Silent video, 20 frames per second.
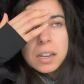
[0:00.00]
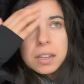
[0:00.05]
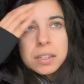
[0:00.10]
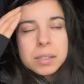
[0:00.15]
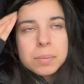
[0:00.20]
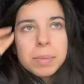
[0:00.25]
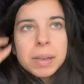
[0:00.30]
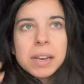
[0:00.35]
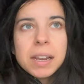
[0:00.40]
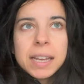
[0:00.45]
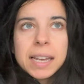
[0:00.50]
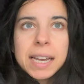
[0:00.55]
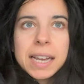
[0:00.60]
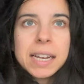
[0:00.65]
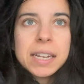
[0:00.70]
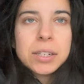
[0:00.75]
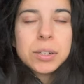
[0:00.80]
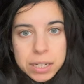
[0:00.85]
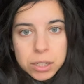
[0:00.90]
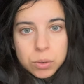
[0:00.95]
Last meal I
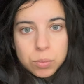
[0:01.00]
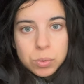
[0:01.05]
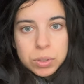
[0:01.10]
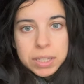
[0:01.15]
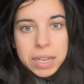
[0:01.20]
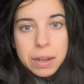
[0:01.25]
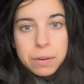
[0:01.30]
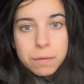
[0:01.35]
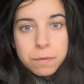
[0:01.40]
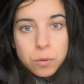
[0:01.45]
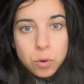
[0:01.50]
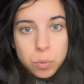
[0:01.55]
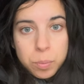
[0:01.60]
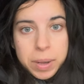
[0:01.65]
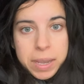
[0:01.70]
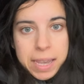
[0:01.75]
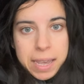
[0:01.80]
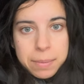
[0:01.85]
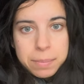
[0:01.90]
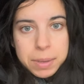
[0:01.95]
had was at 4
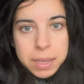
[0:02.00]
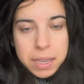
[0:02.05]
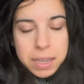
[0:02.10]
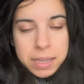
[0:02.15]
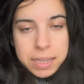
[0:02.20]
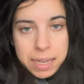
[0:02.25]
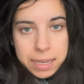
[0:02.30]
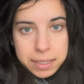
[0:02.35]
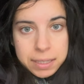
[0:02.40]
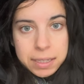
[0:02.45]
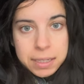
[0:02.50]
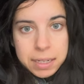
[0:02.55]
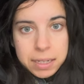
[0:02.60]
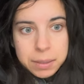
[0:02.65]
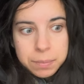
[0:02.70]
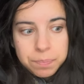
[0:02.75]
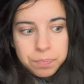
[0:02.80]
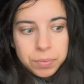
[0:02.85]
p.m. yesterday.